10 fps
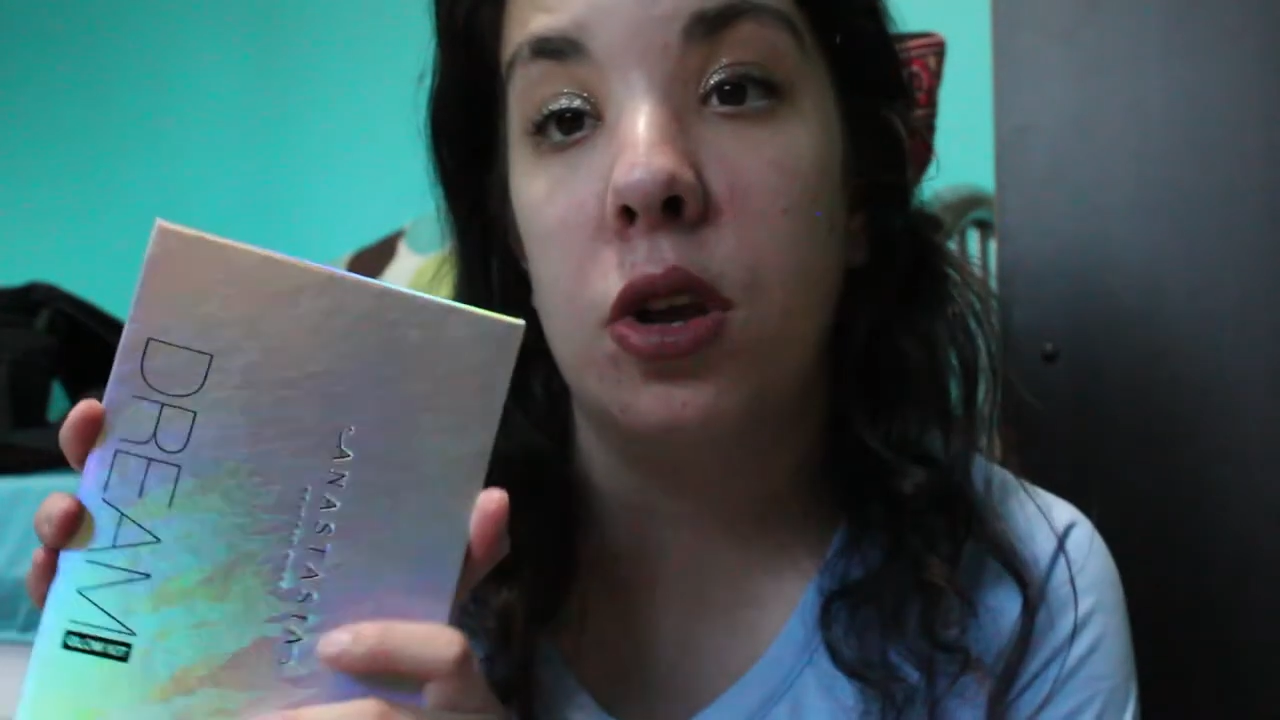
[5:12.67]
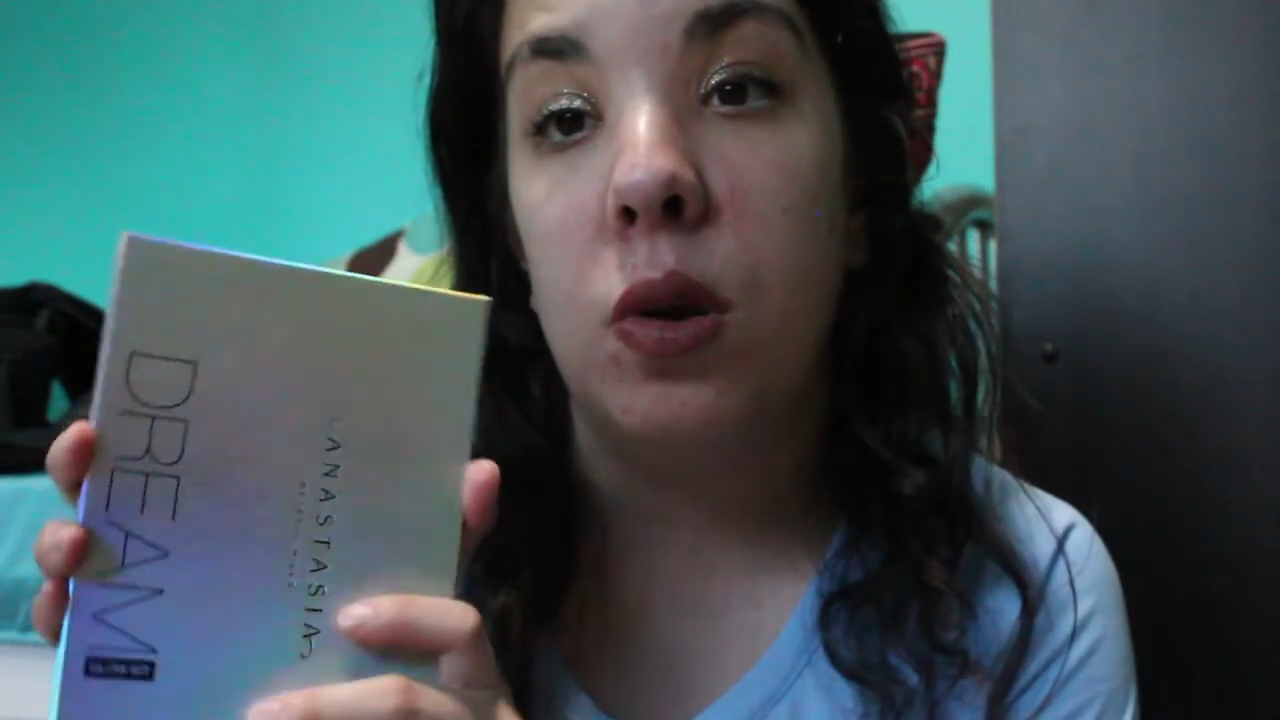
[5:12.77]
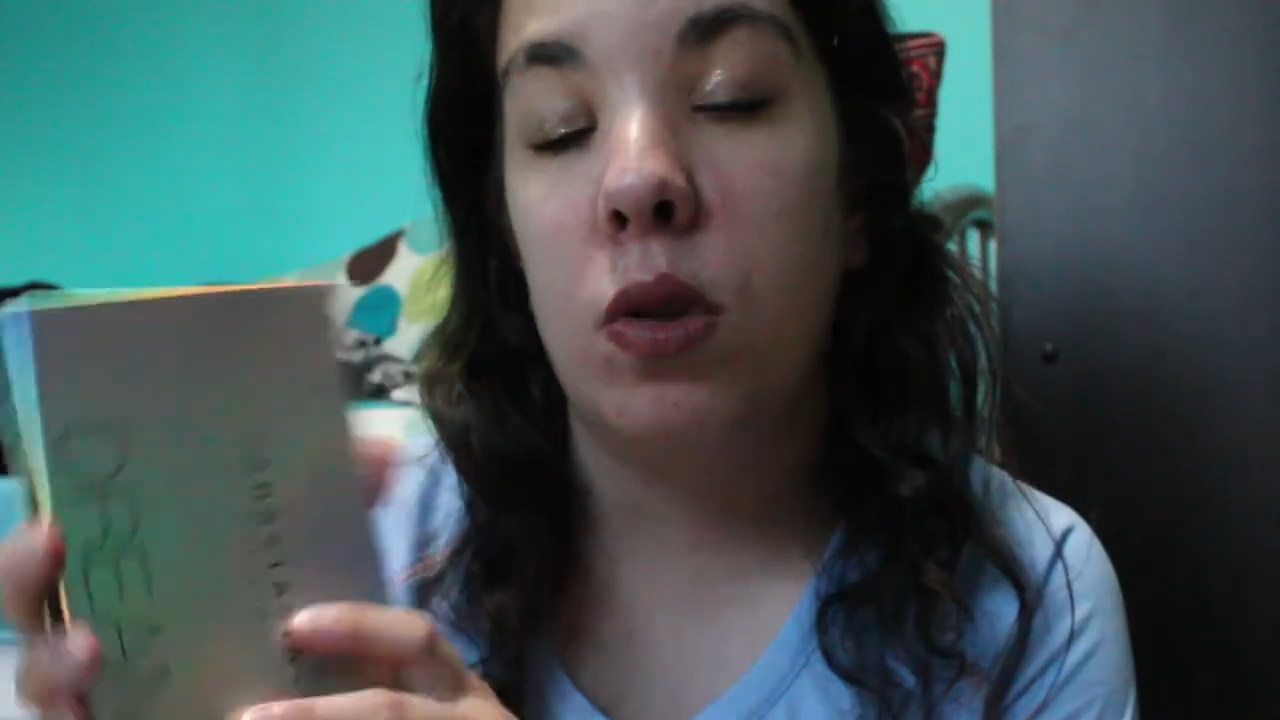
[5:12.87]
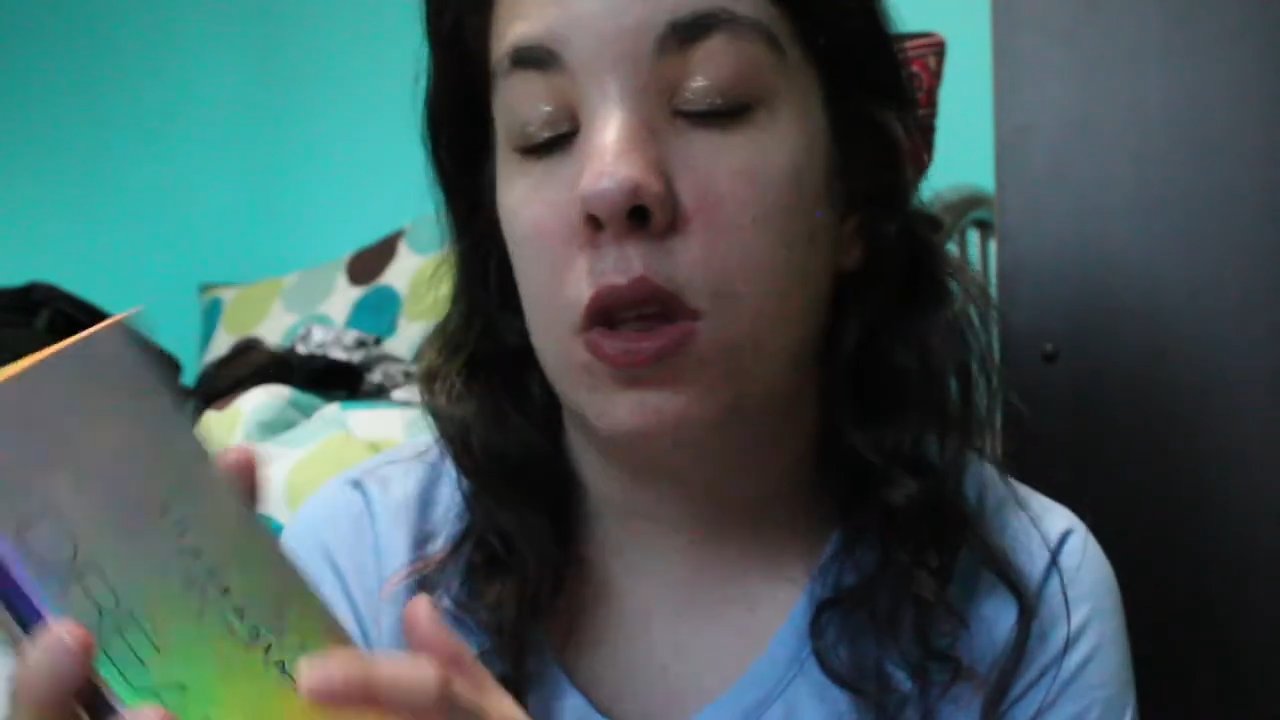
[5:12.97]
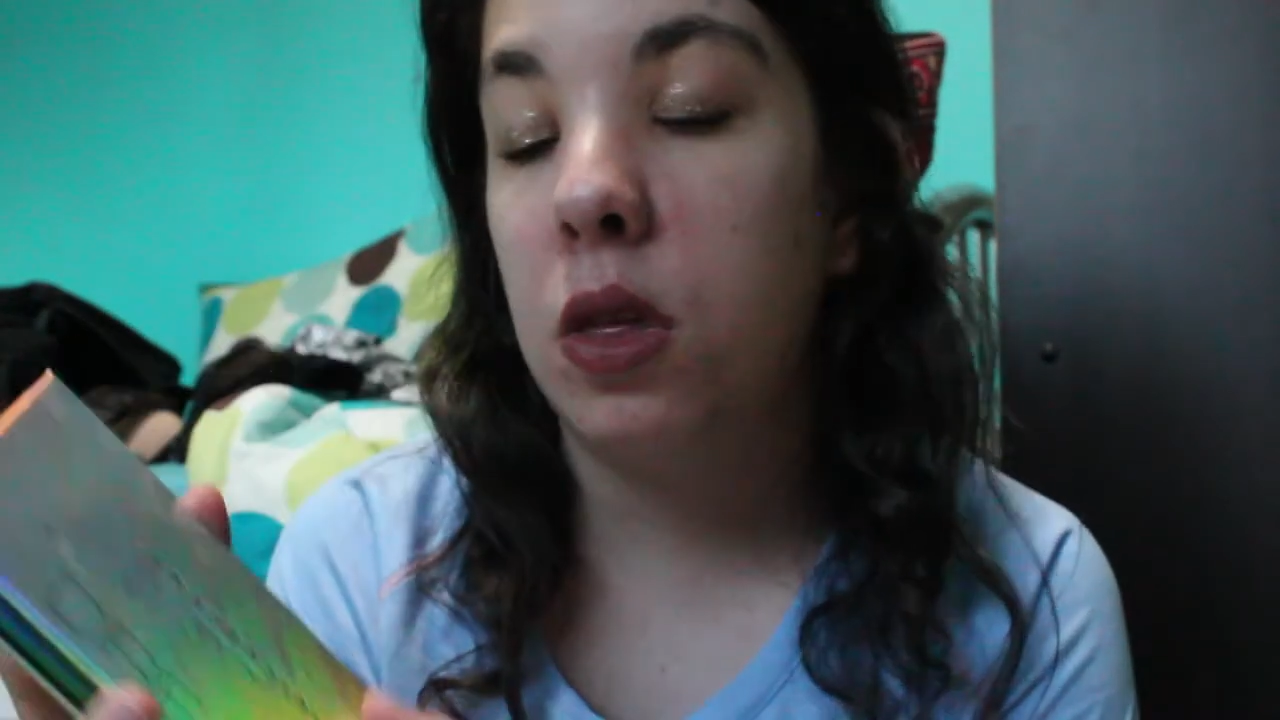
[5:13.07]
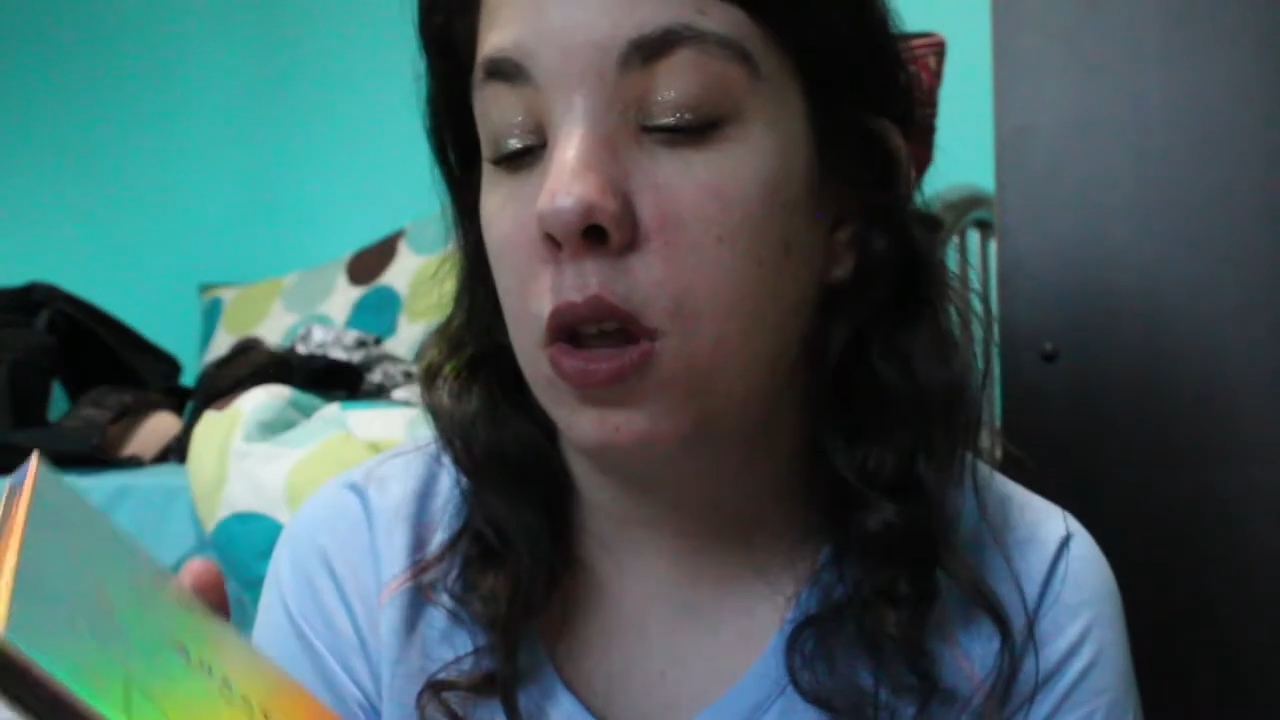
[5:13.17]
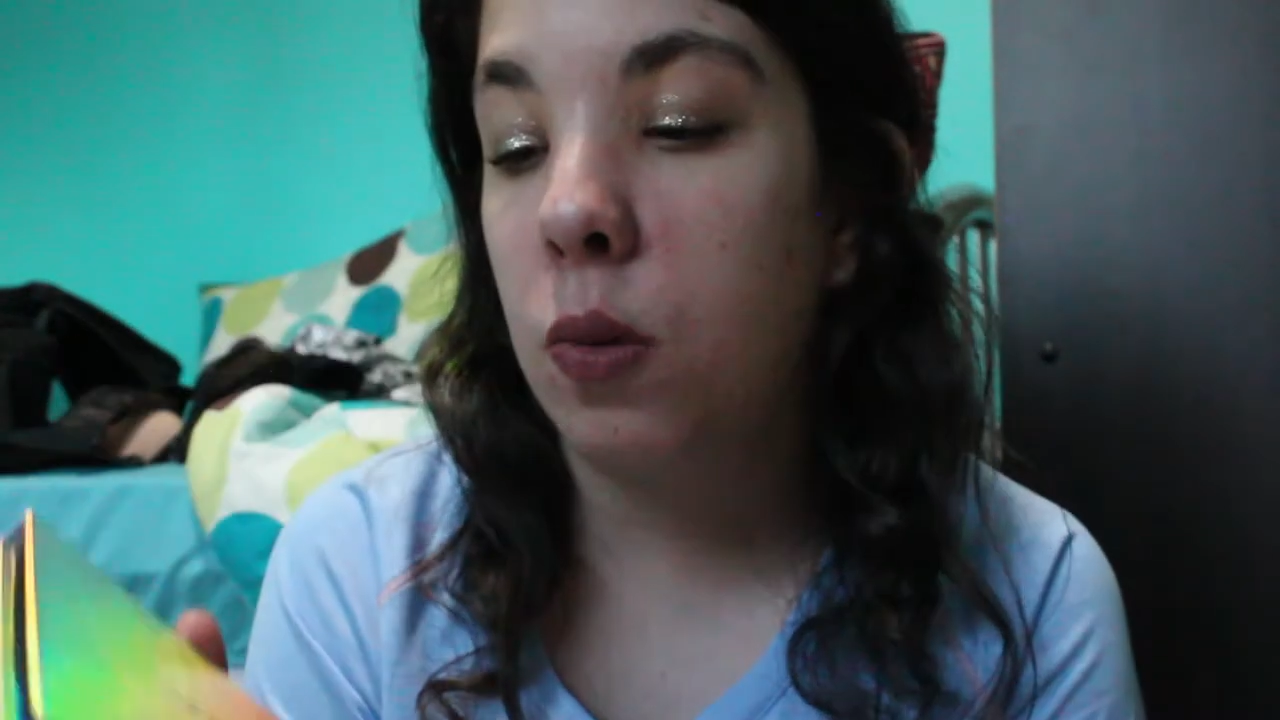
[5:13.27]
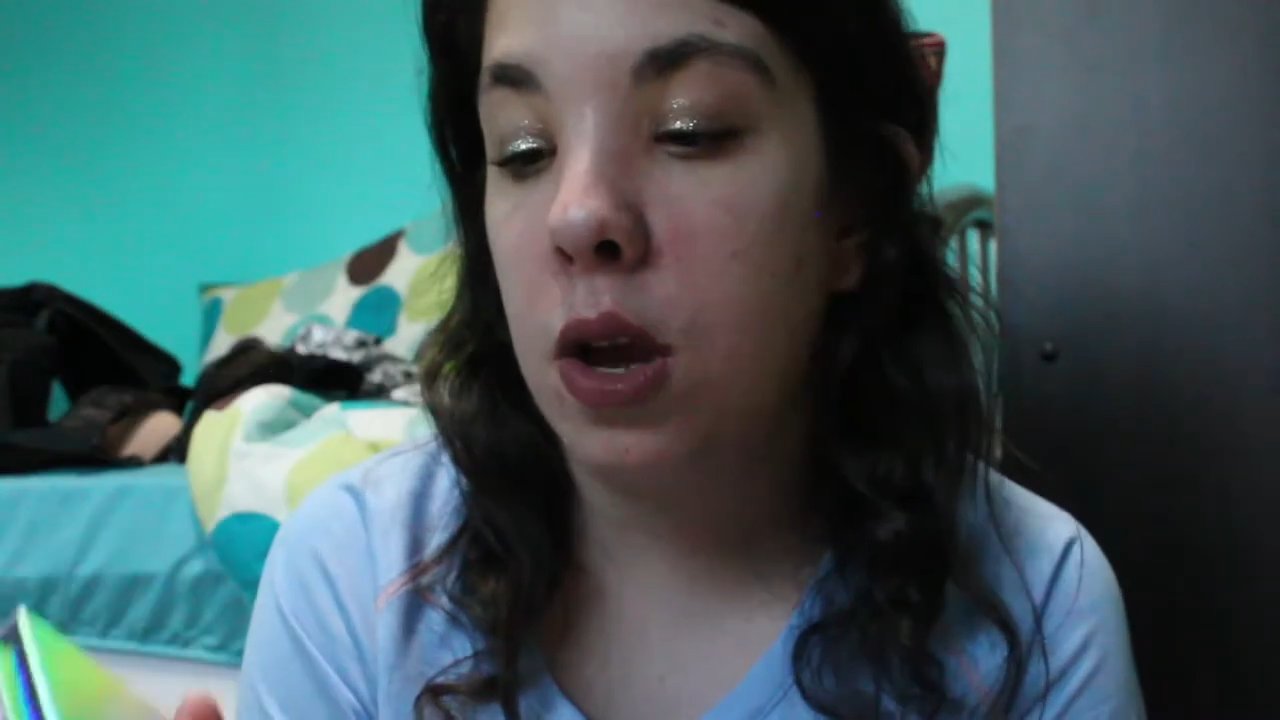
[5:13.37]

to use it this